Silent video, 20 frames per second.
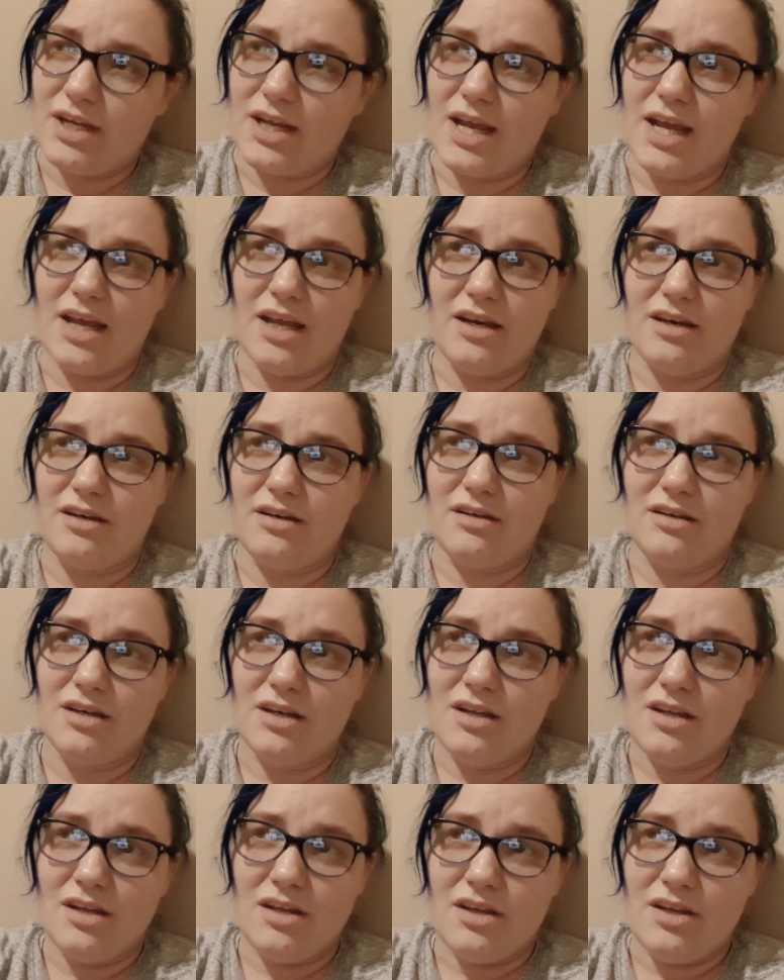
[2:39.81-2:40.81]
And,
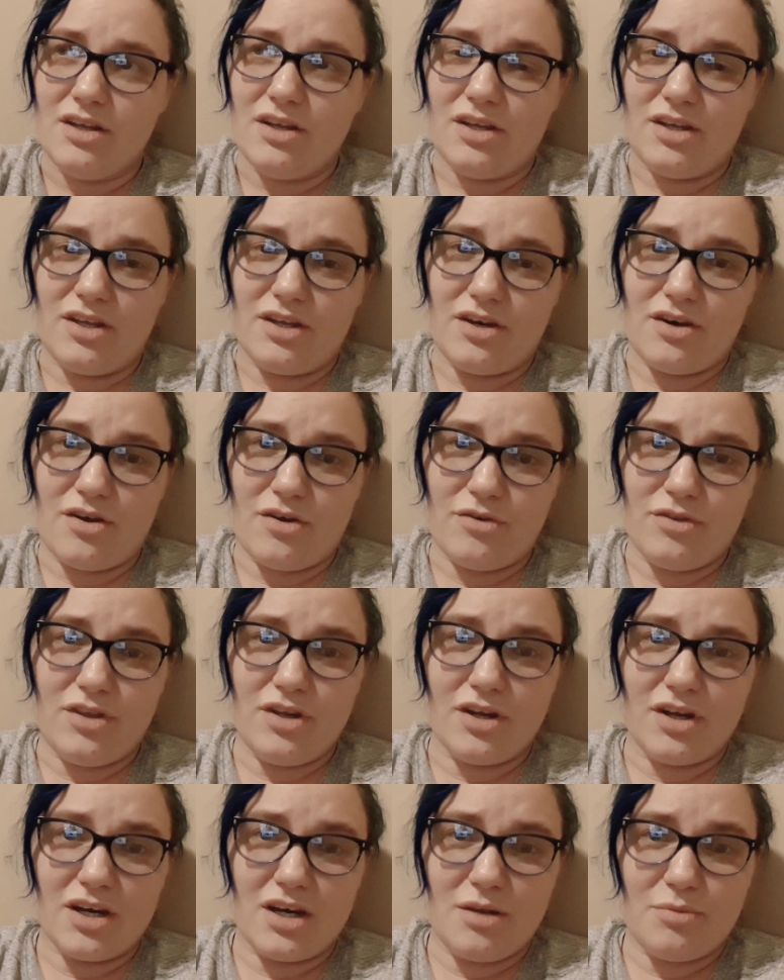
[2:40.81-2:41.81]

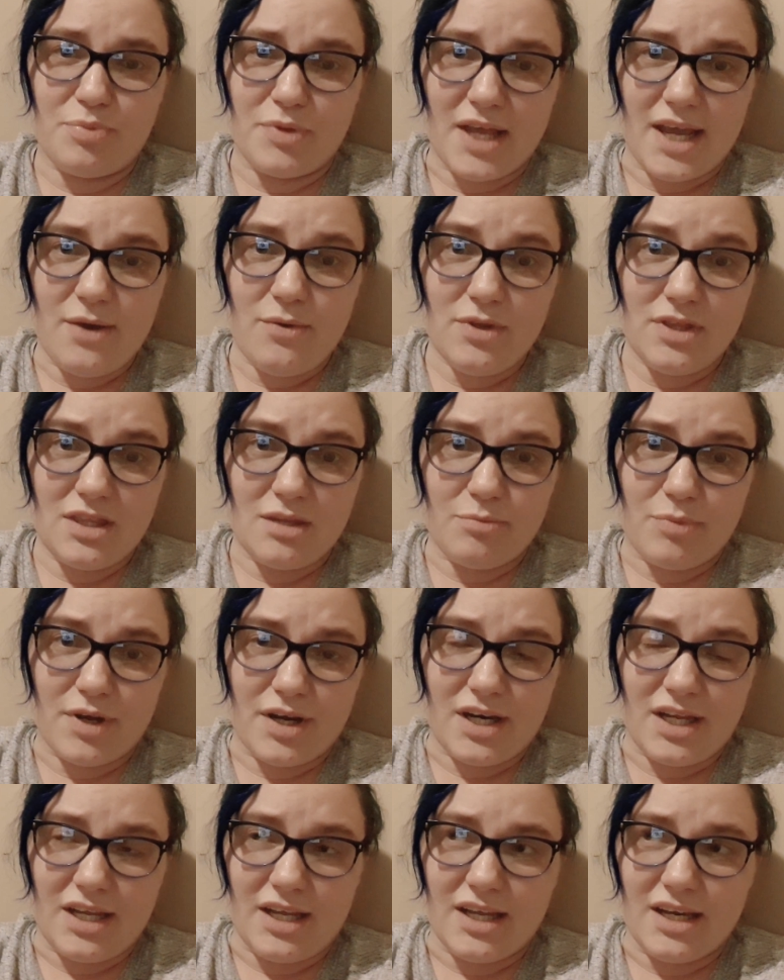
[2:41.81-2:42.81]
they're gonna play with the
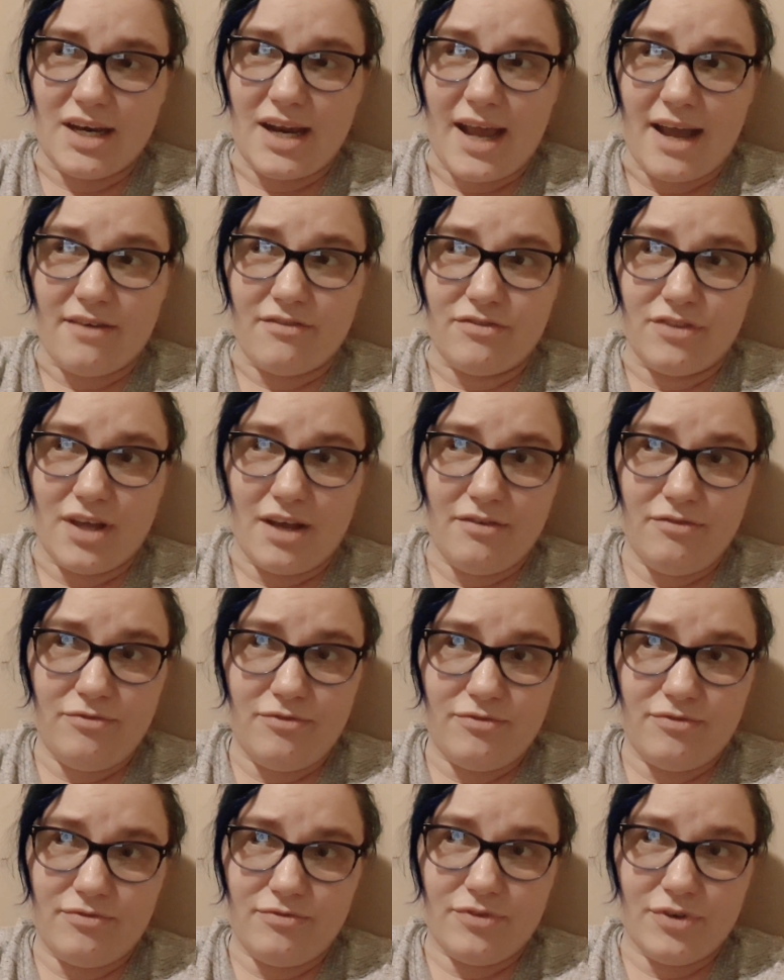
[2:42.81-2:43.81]
bunny and have love
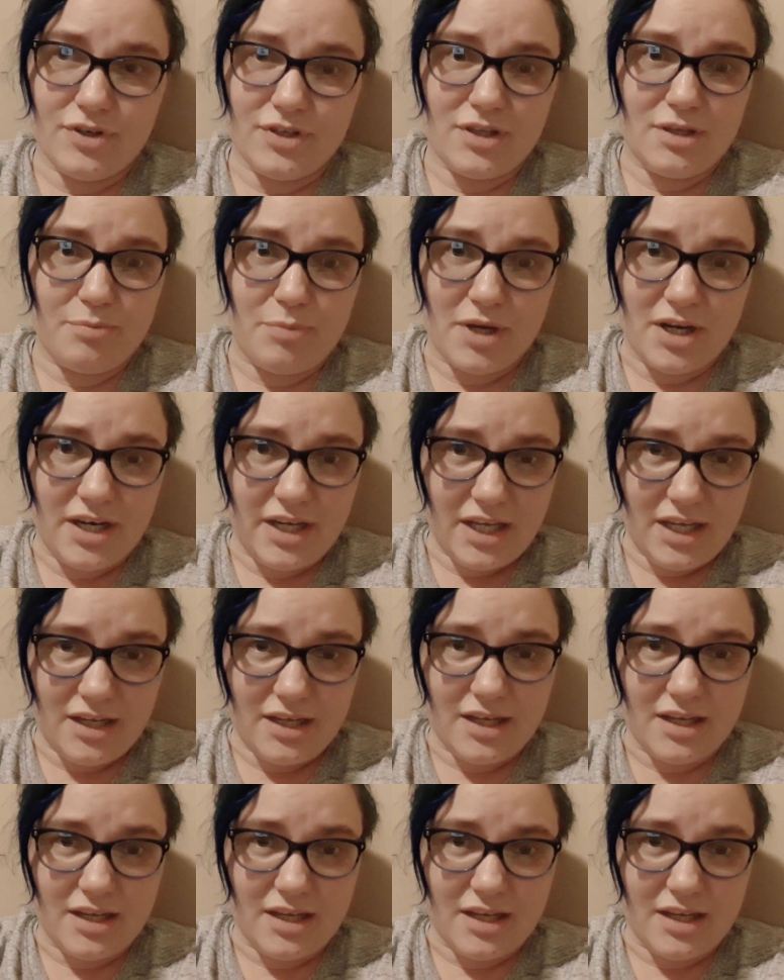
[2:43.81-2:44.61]
for the bunny.